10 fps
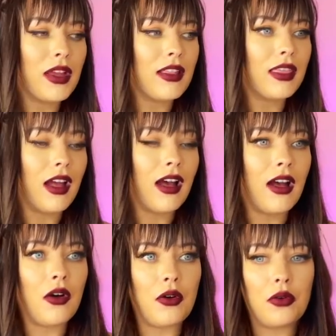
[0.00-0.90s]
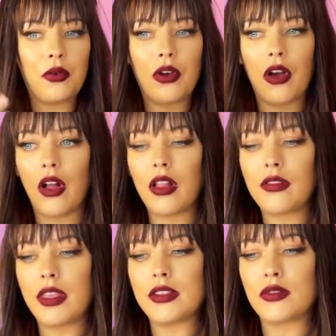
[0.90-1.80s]
We allow all
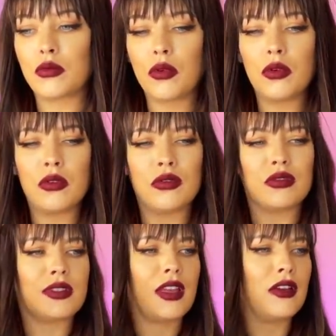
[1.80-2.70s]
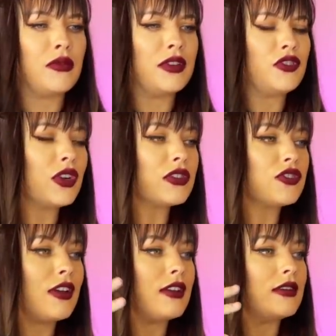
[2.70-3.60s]
of these rules and
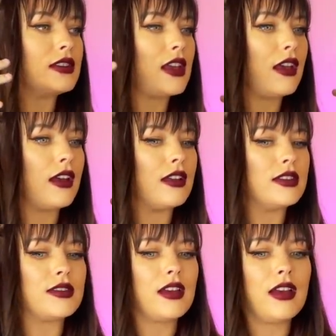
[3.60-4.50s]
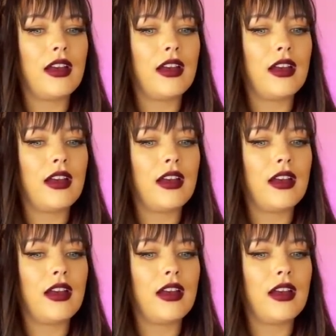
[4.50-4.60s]
restrictions and